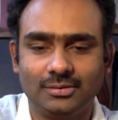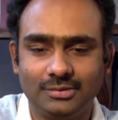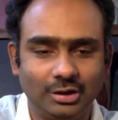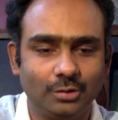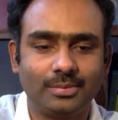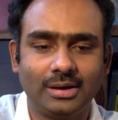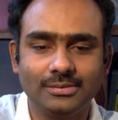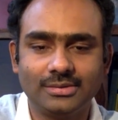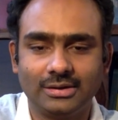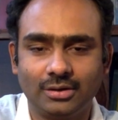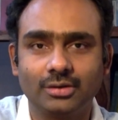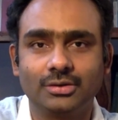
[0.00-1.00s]
without primes are
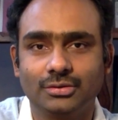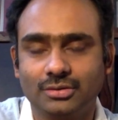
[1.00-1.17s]
not due to